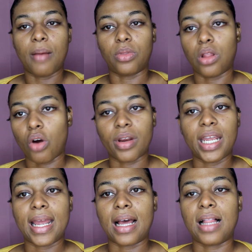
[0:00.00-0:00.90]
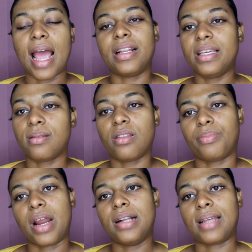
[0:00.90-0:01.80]
L'Oreal, and these other
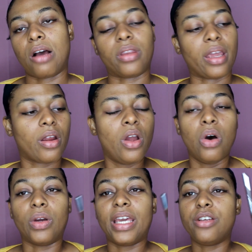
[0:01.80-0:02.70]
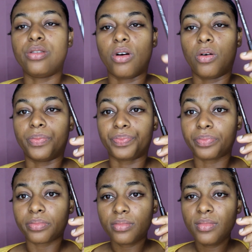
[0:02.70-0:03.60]
brands out there. Okay, so
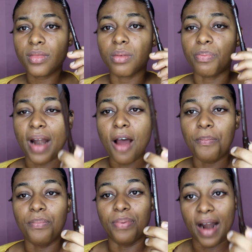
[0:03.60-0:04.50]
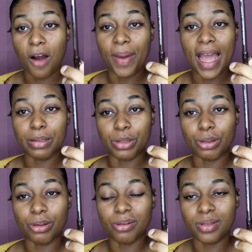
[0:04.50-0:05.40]
brow
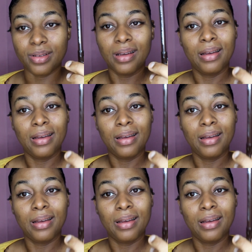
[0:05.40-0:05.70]
pencils,